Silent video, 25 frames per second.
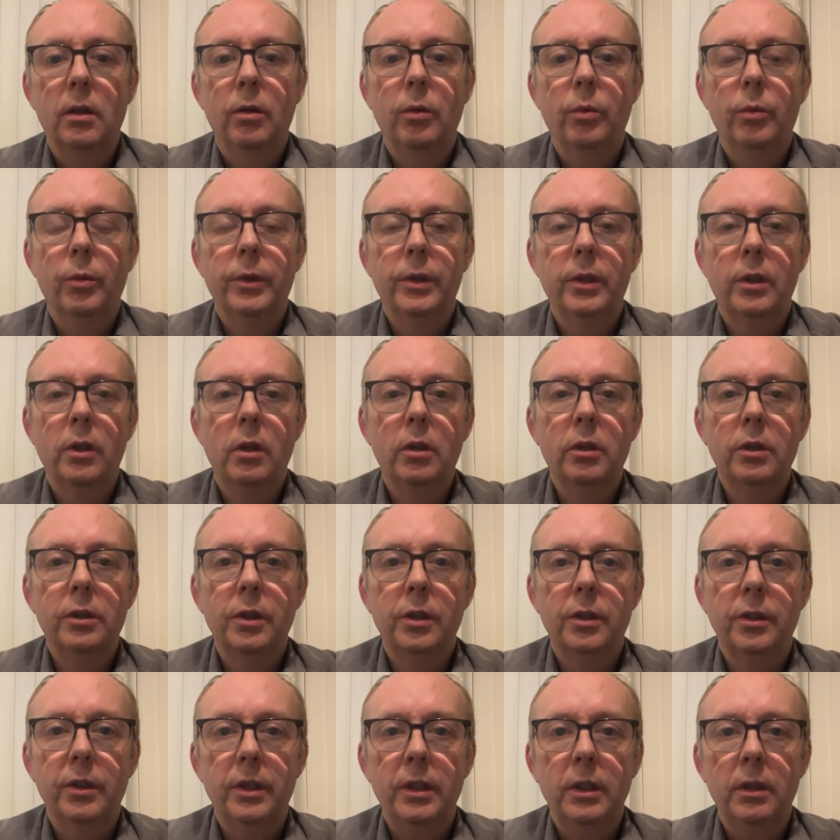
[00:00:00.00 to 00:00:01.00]
We're going to look
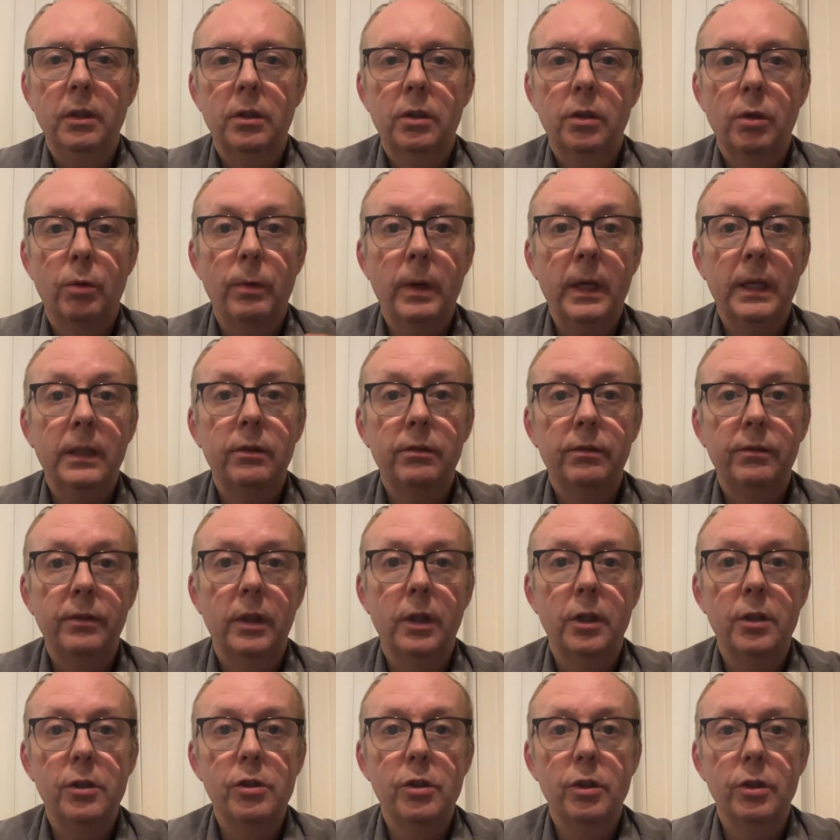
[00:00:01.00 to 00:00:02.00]
at the correct
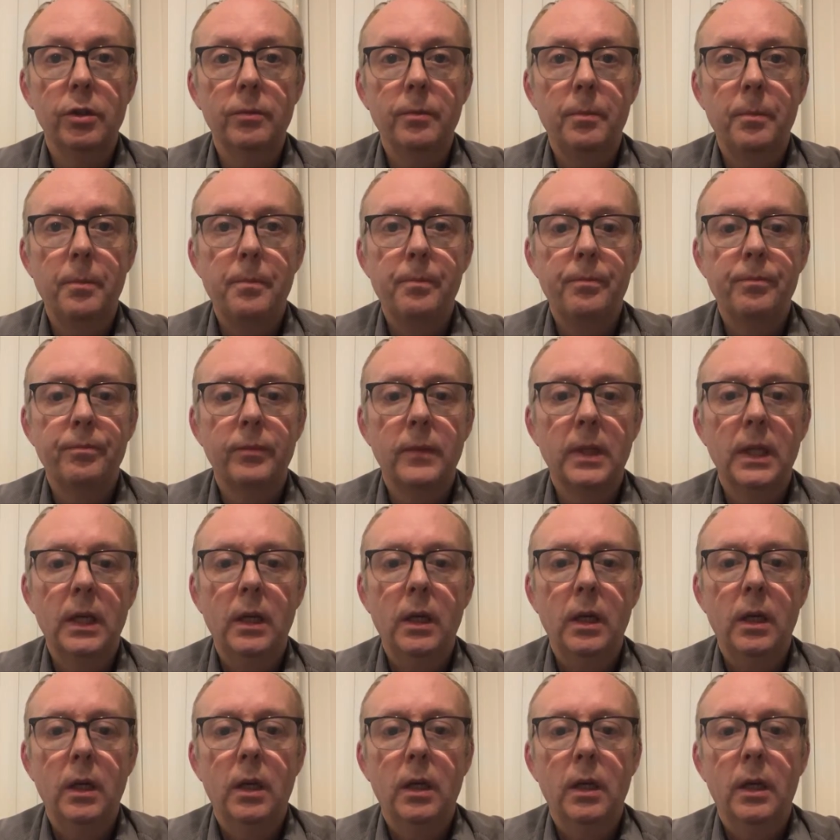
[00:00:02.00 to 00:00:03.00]
version
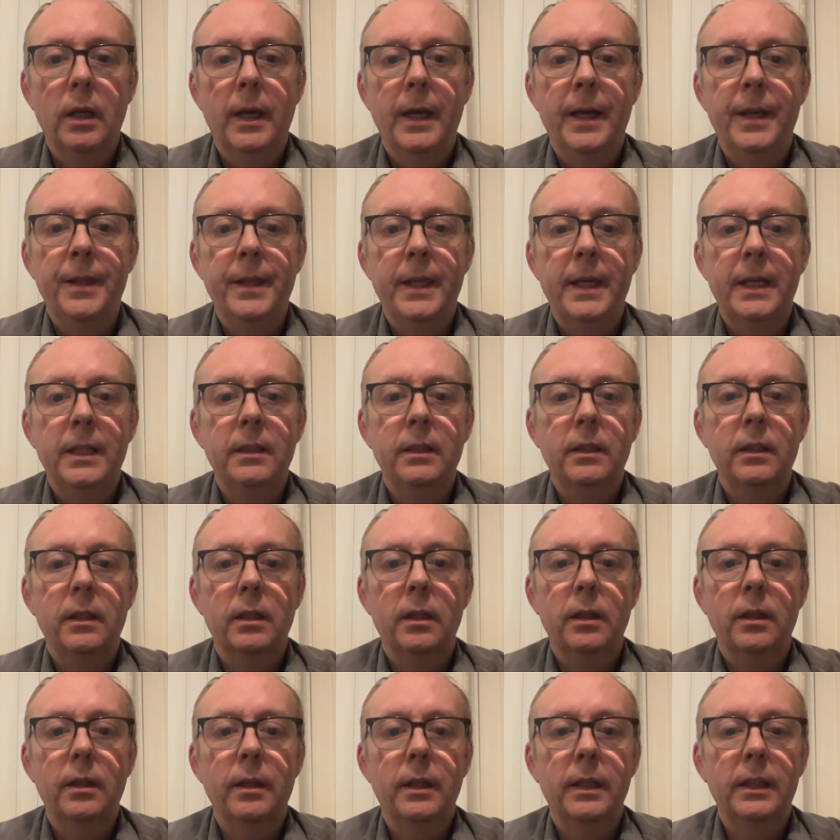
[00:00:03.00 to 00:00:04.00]
and then
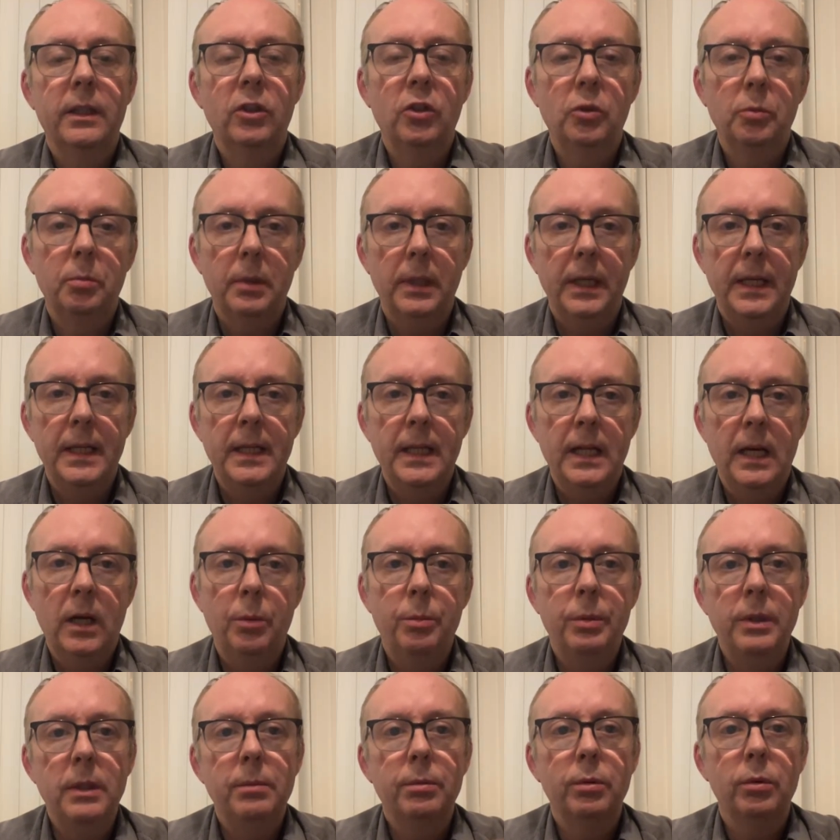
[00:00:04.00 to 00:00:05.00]
explain how
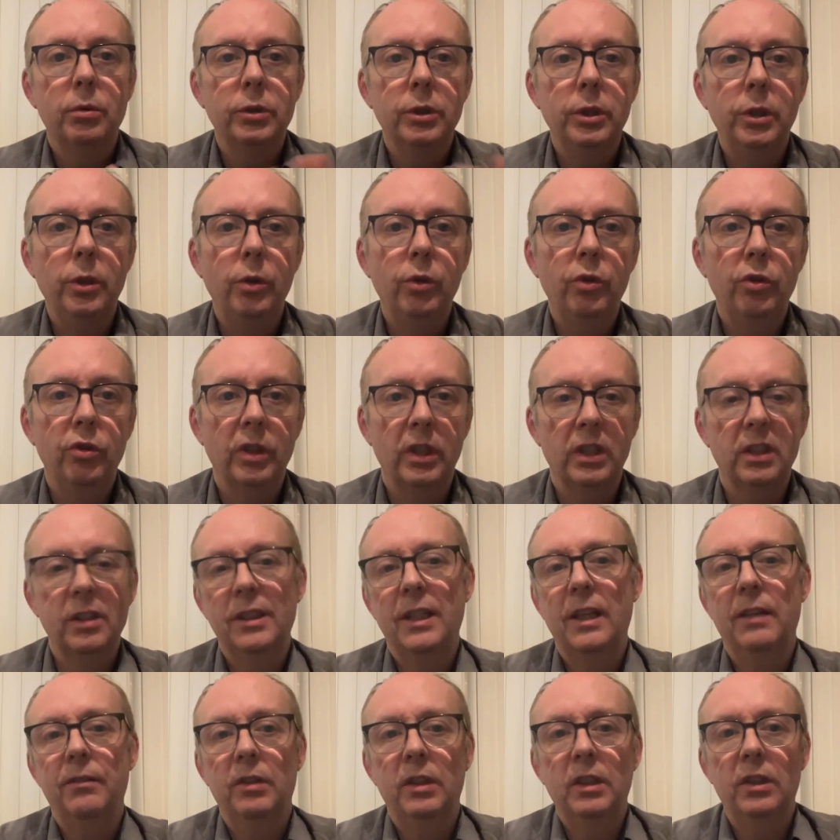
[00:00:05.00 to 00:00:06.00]
people use it.
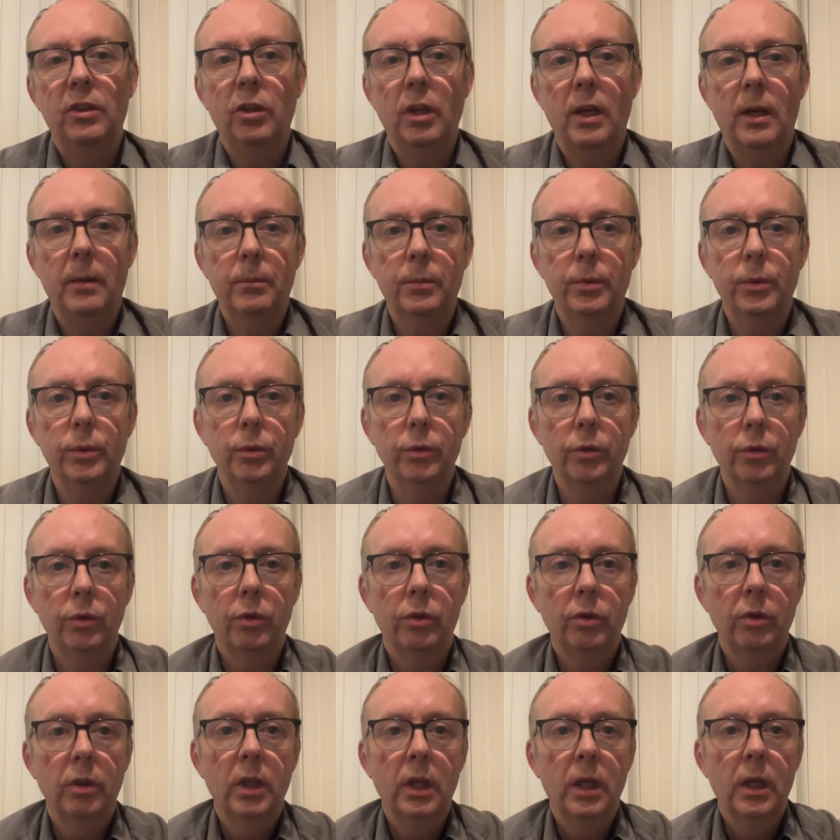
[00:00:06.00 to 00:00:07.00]
Give
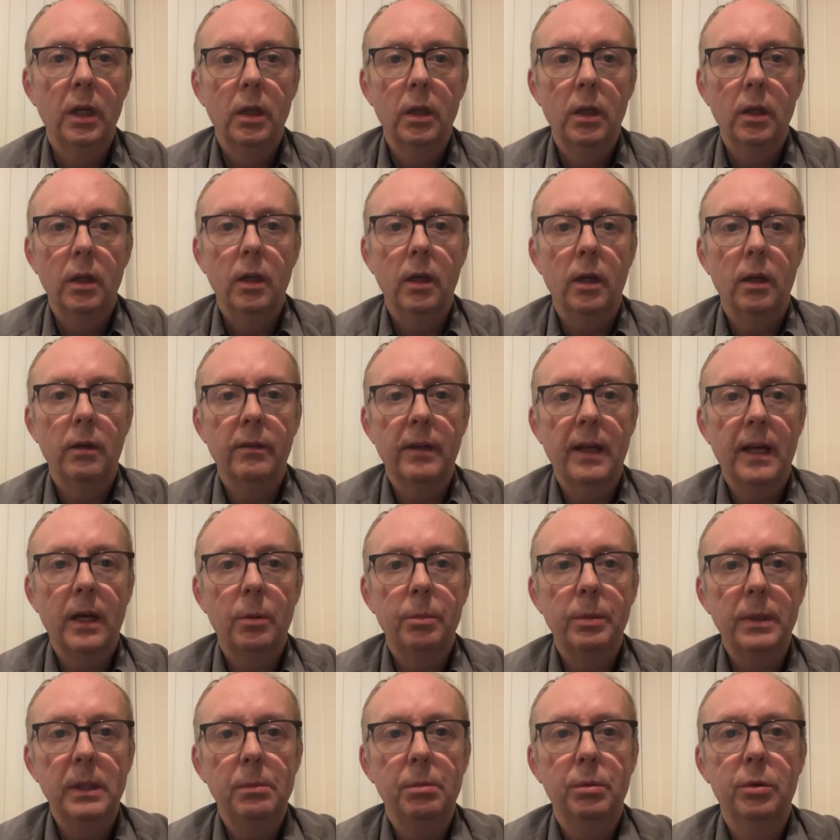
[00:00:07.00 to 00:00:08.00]
examples of how
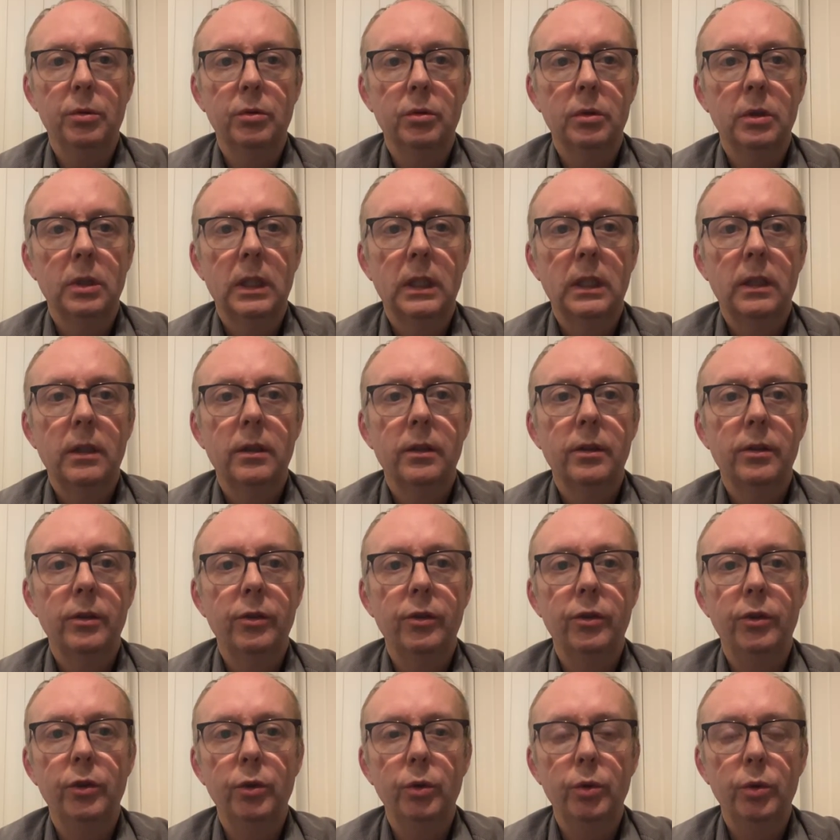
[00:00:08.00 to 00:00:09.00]
people
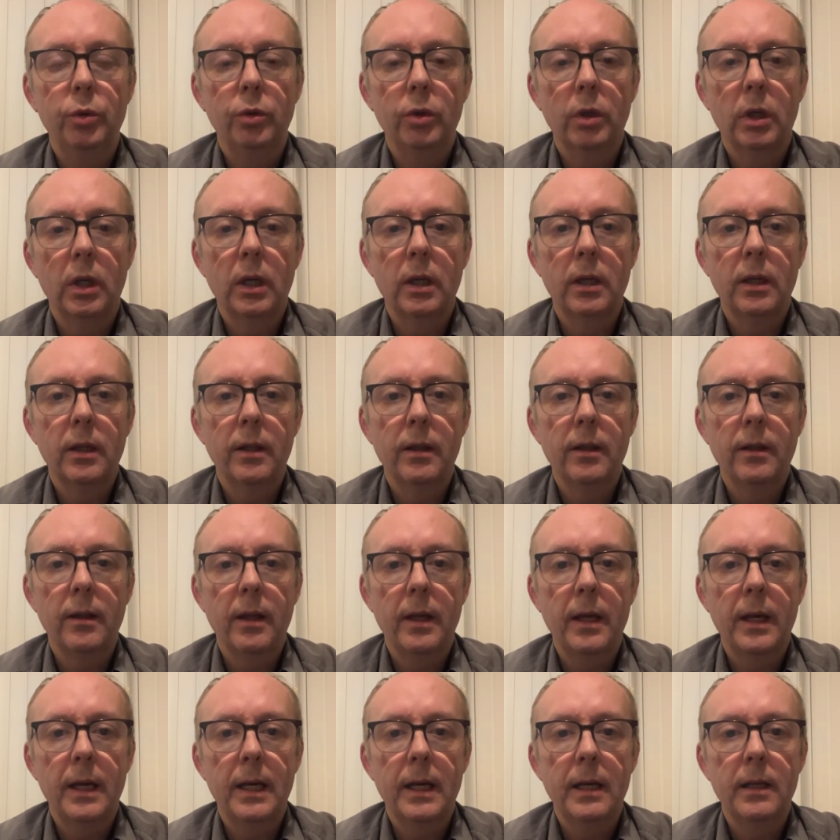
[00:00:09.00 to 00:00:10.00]
do
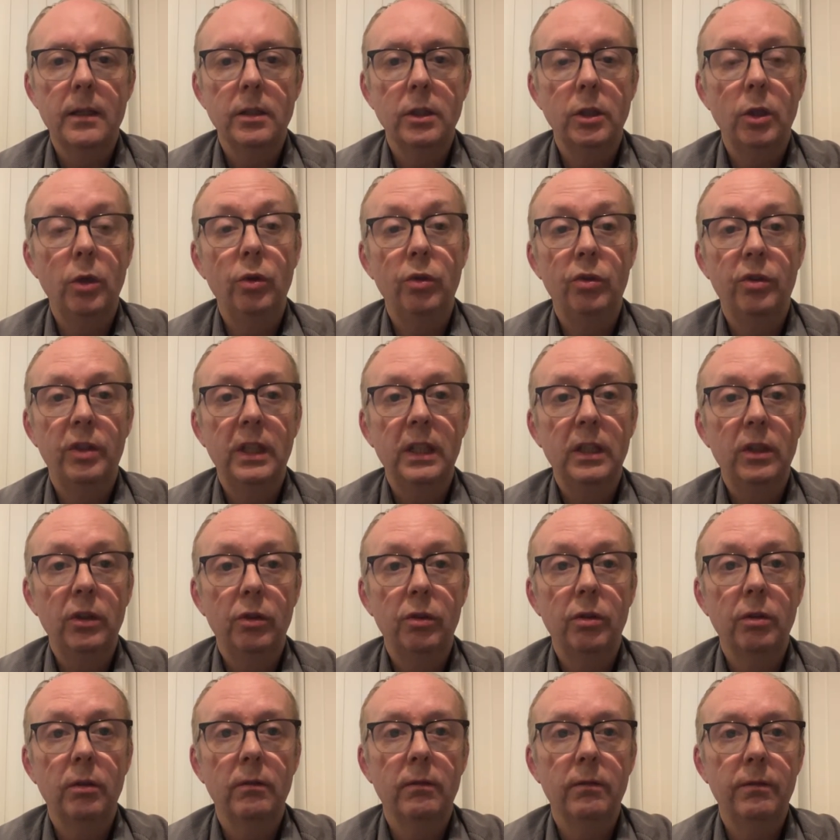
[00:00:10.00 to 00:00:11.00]
use
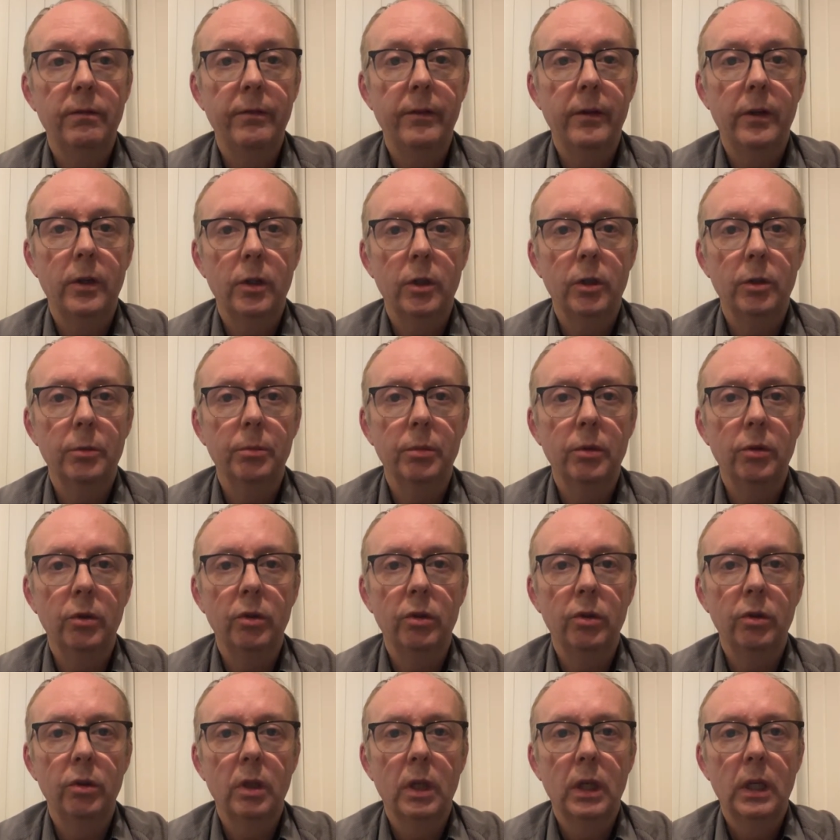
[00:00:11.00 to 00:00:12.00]
these
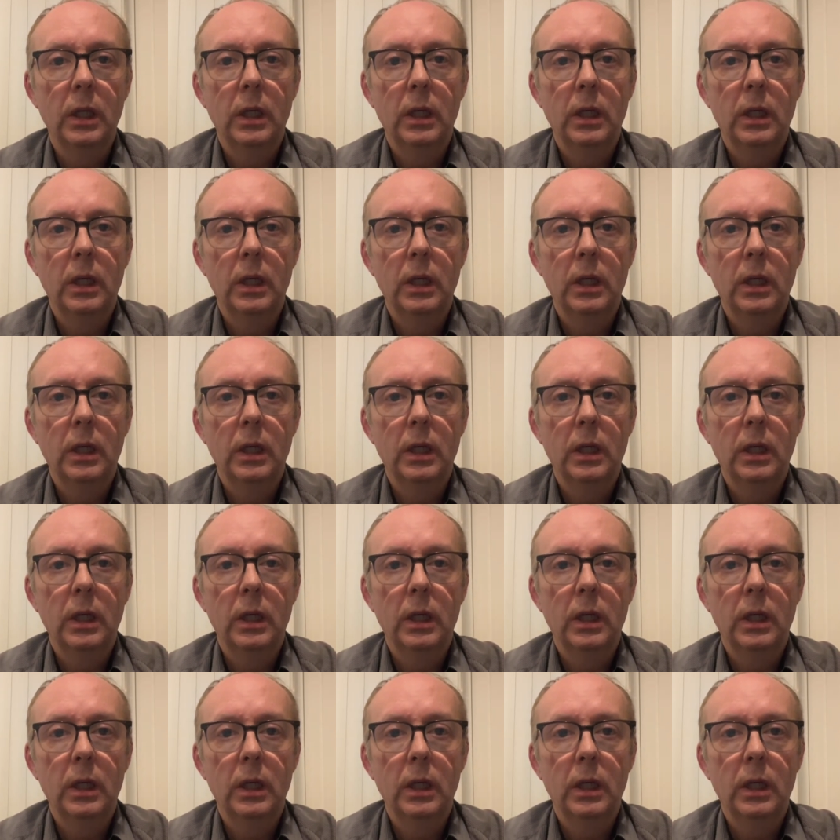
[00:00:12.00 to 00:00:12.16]
verbs.